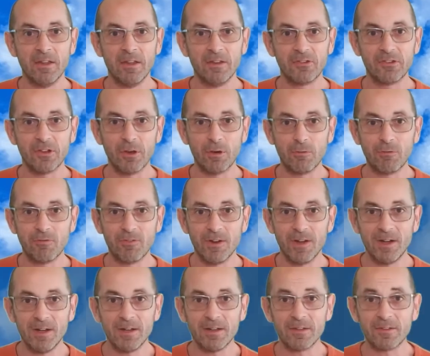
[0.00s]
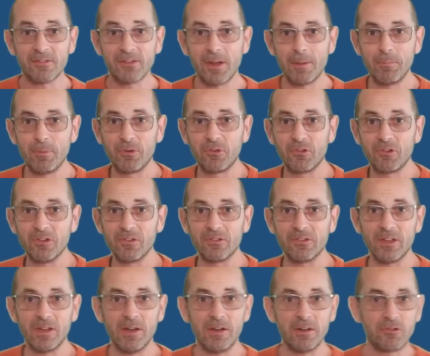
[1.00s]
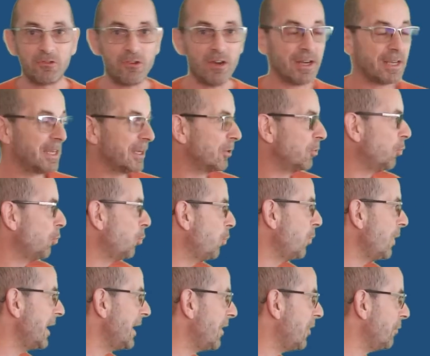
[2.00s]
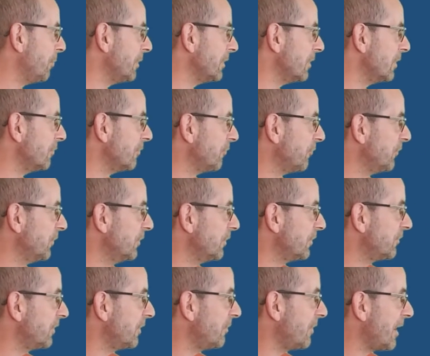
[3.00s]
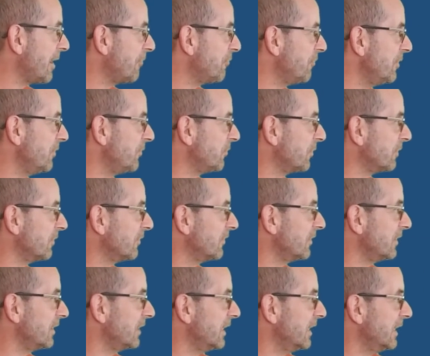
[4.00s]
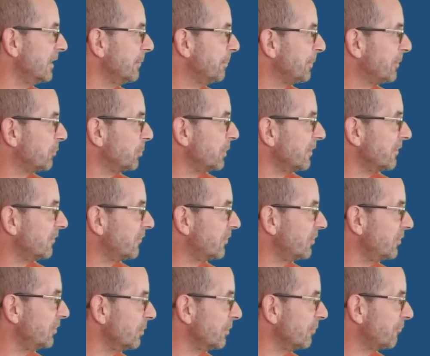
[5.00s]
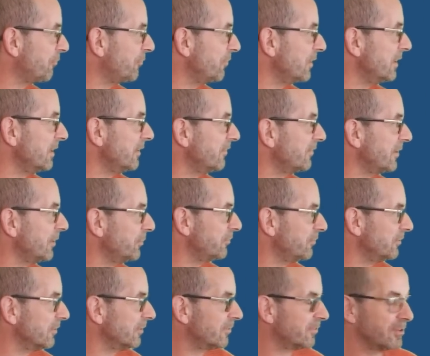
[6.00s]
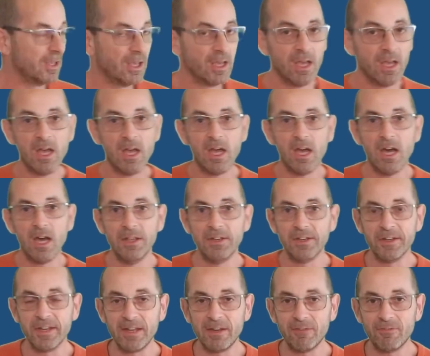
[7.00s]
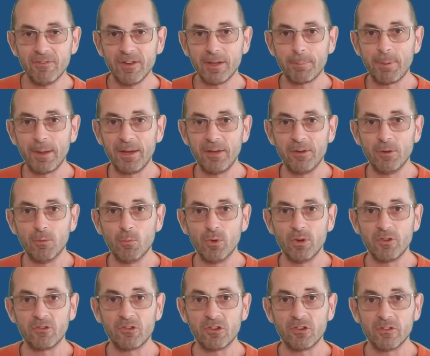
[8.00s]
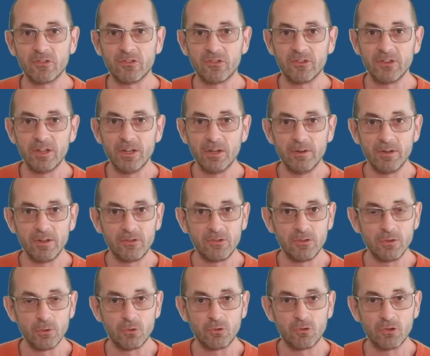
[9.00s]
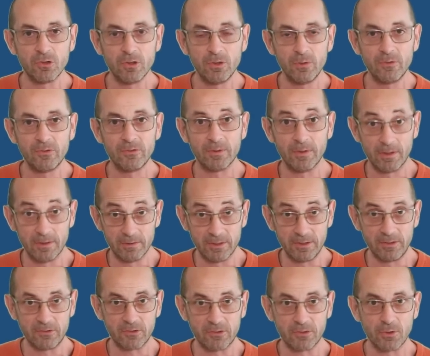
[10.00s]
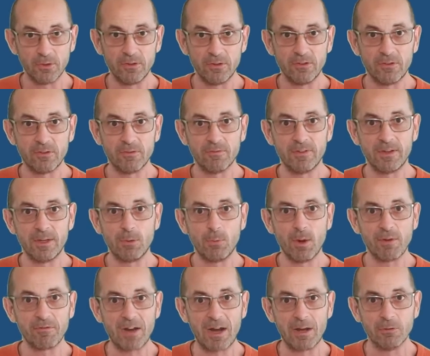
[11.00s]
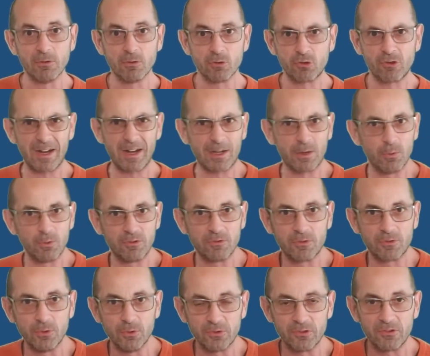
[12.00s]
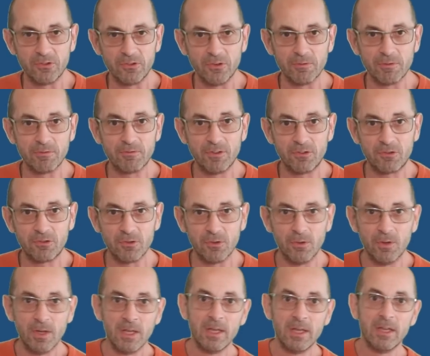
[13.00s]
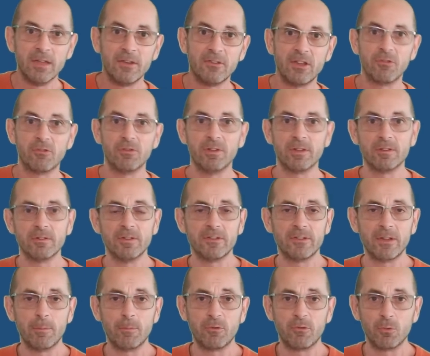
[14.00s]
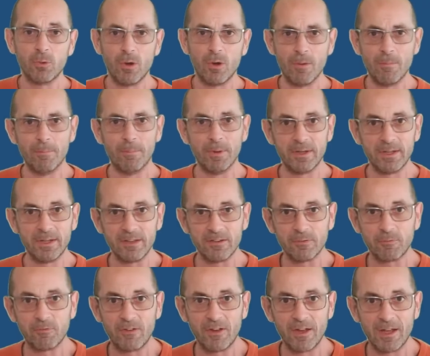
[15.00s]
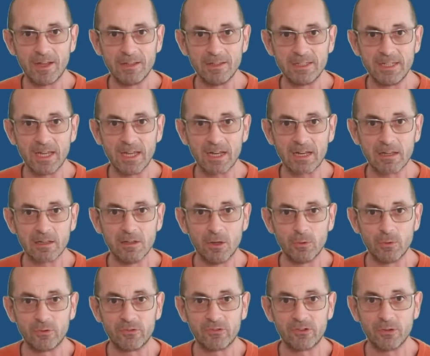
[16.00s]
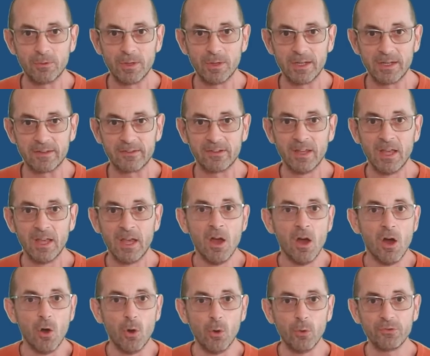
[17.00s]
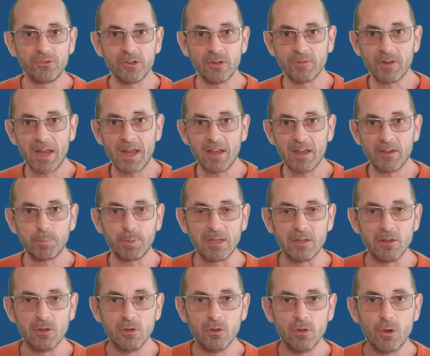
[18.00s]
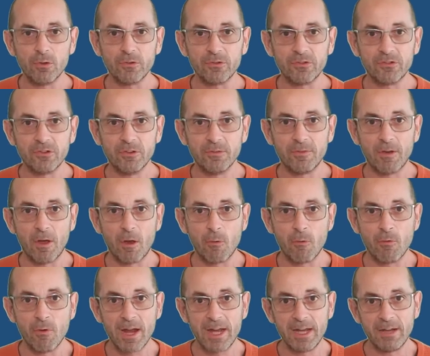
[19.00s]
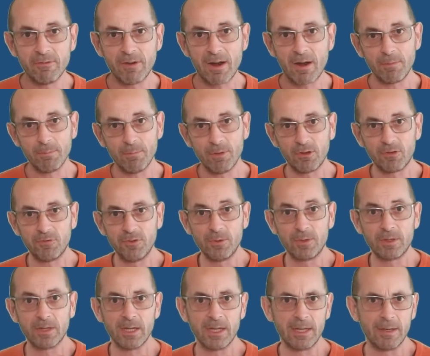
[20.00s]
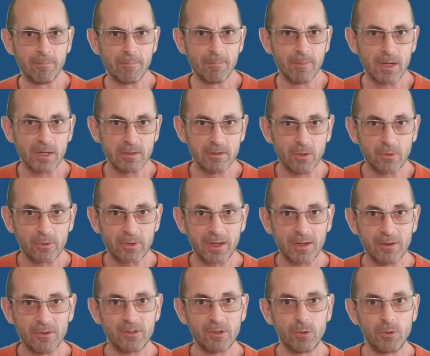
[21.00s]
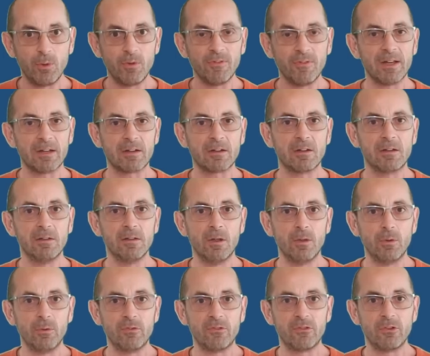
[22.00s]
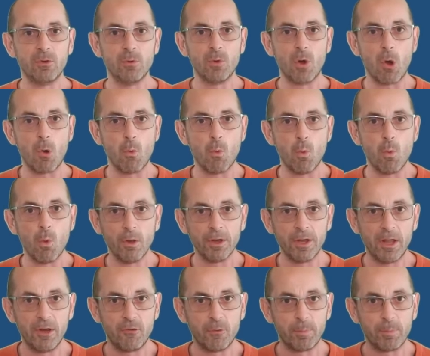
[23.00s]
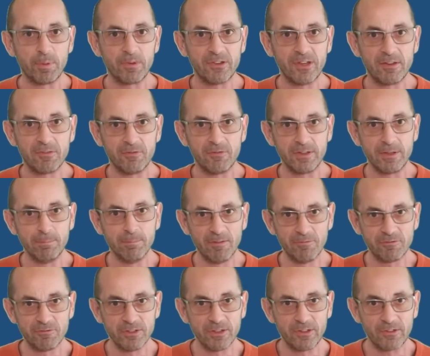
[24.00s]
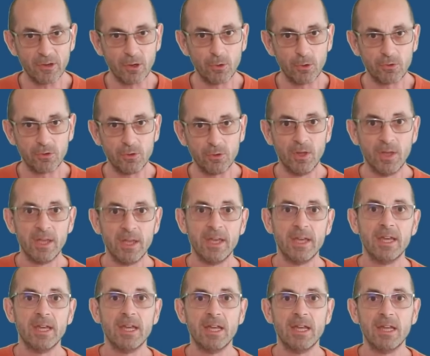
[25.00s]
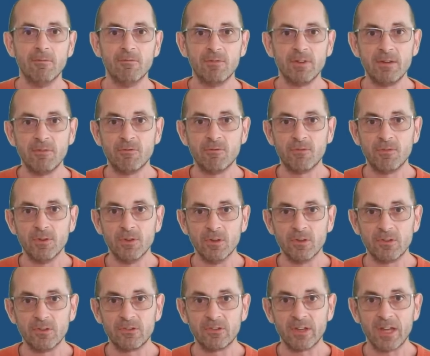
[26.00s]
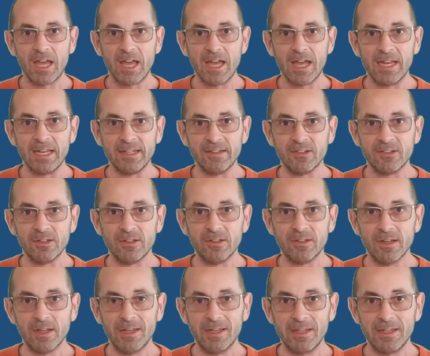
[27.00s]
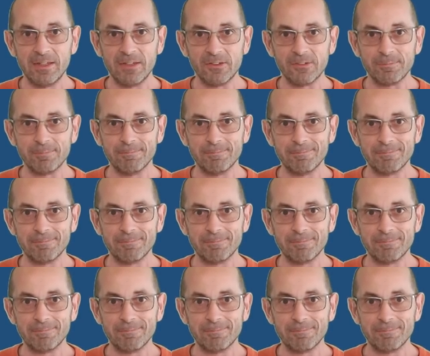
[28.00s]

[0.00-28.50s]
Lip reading: So far, temperatures are tracking well below the third-tier average. You can see here between 2 and 3 Celsius underneath it, depending on which series you choose, at least according to the Weather Outlook tracker, which of course is not the official Central England temperature one, but it's fairly close to it. Also, there has been lots of rain around in much of the UK. In my locality, we've had close to 100% of the monthly total in the first 8 days.